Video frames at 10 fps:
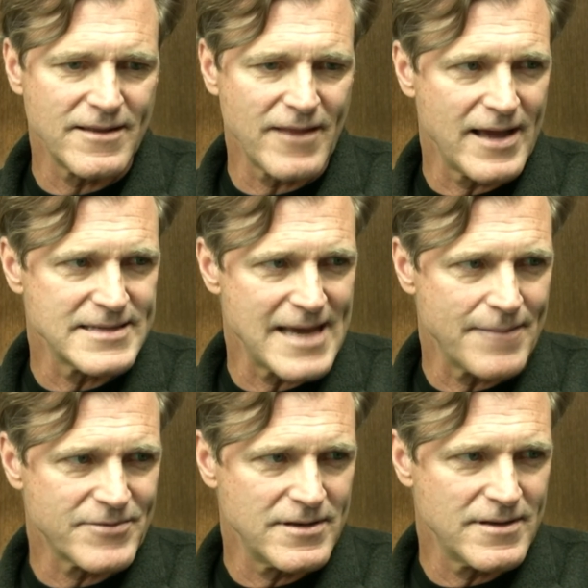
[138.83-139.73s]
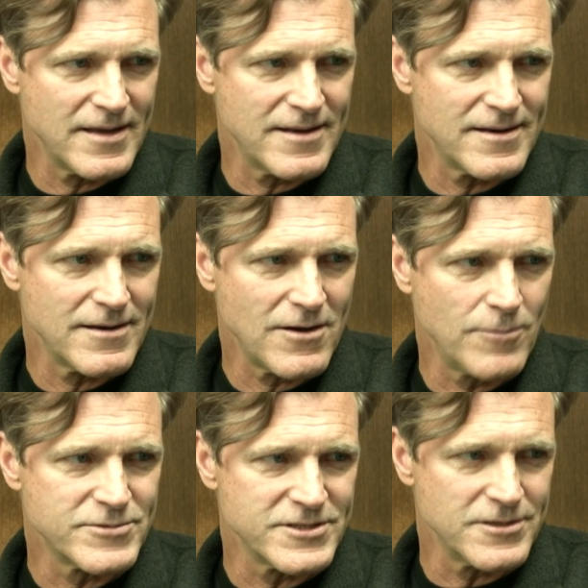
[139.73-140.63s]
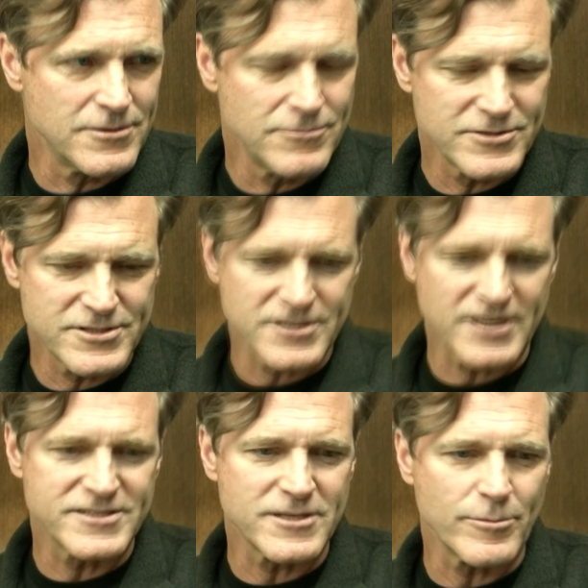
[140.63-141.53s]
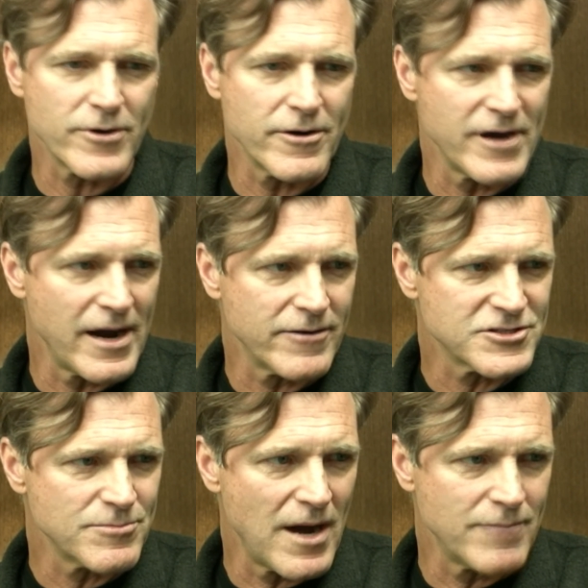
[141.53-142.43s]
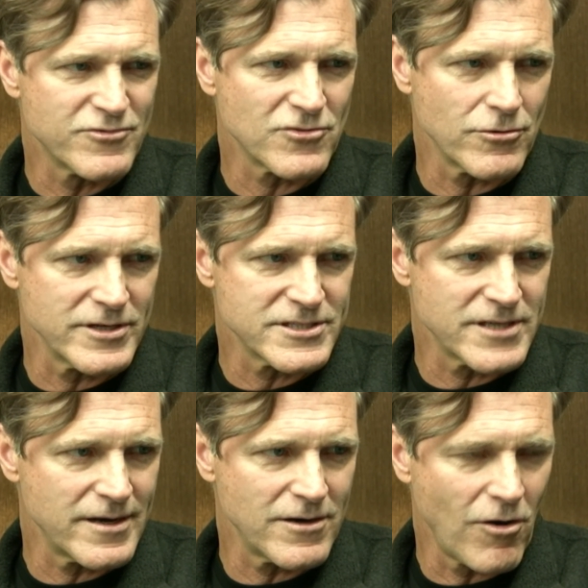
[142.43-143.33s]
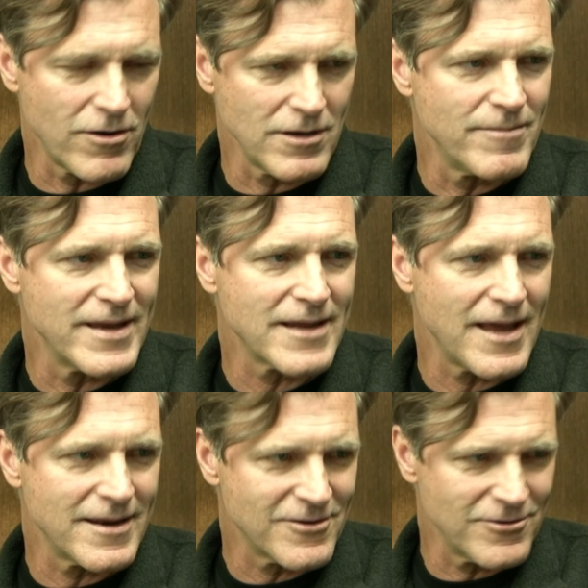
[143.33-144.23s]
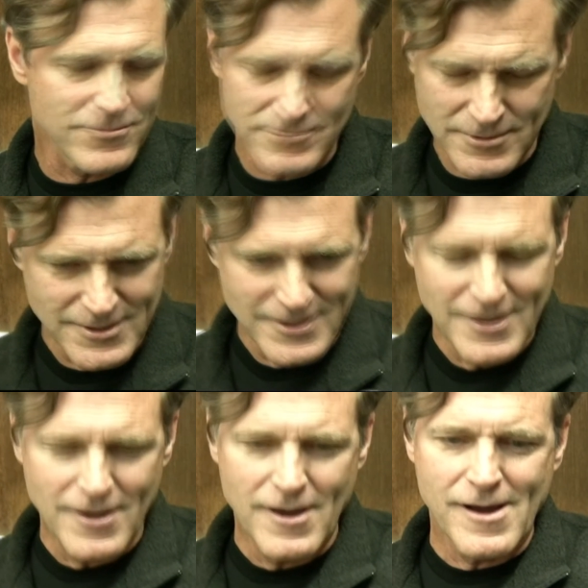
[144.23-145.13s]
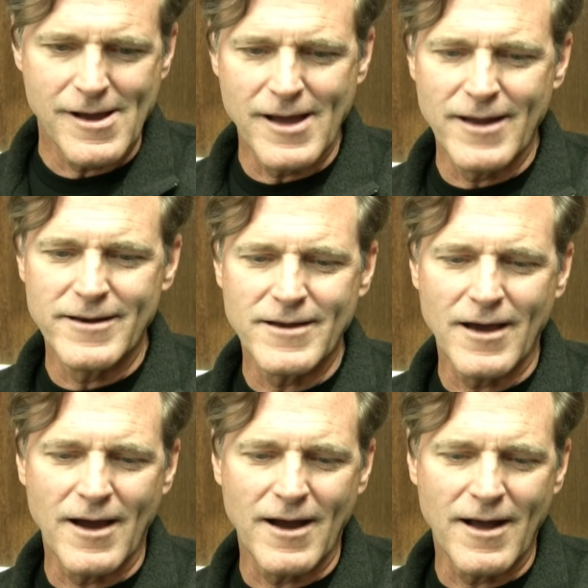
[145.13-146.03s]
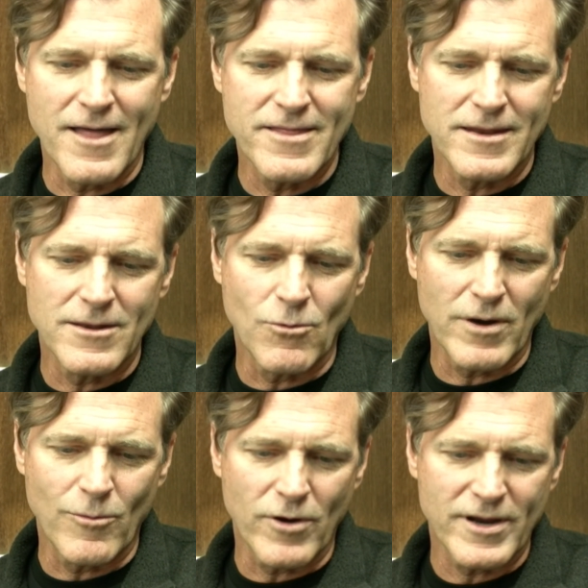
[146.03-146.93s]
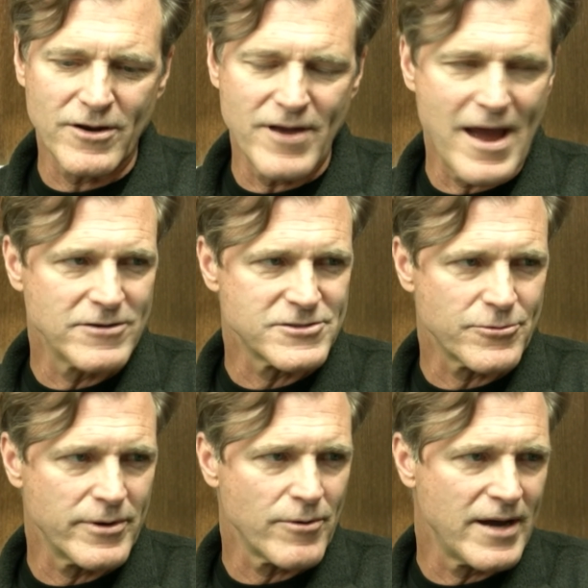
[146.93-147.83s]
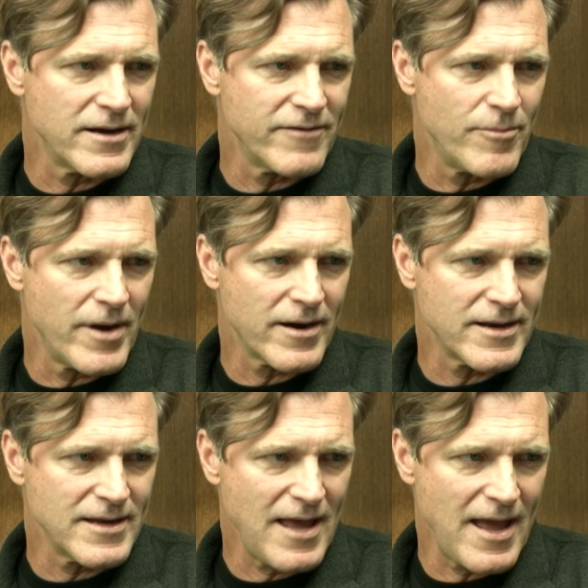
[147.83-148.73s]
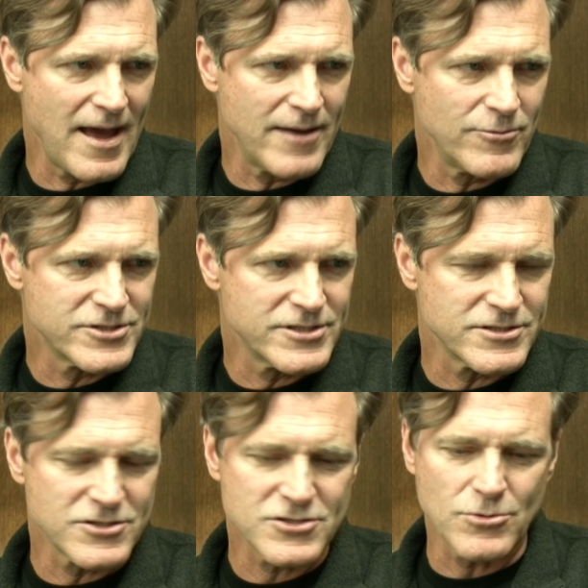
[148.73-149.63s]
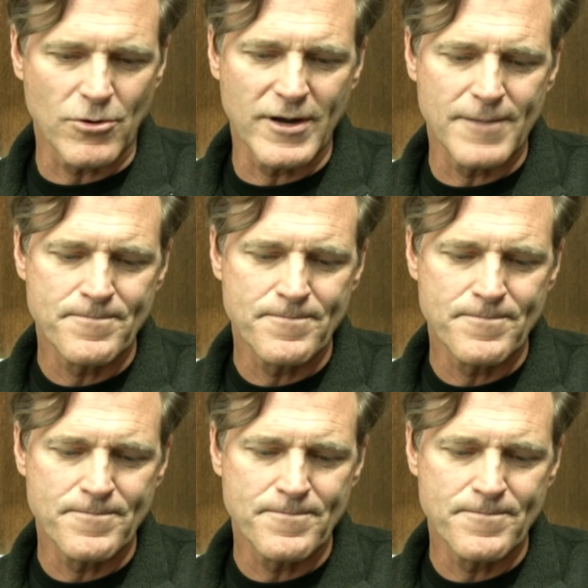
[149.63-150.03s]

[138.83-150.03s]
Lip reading: that I adapted and hope to do, which is a contemporary Irish mob story set in Harlem and Cancun. And then the one I'm working on now is a rewrite of American Can, which is a story